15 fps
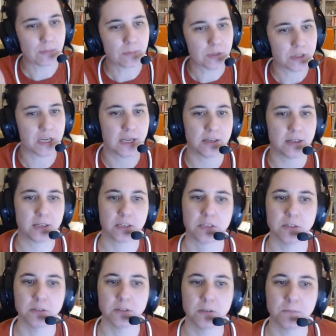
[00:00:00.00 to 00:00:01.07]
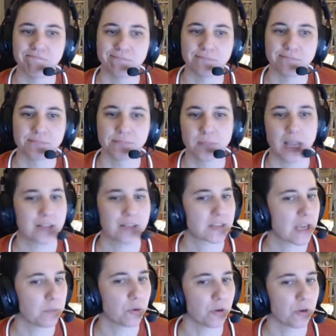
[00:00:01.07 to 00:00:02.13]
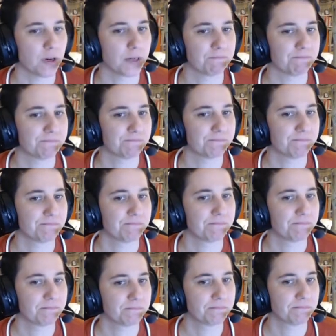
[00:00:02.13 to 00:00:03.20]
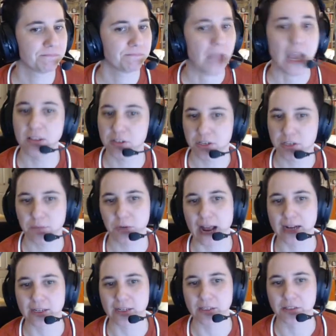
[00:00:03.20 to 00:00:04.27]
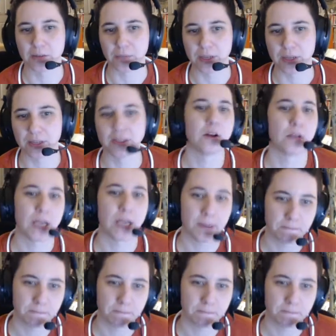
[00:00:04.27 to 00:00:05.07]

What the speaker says: just standing still, that's kind of boring. Unless I'm reacting to something, then I'll and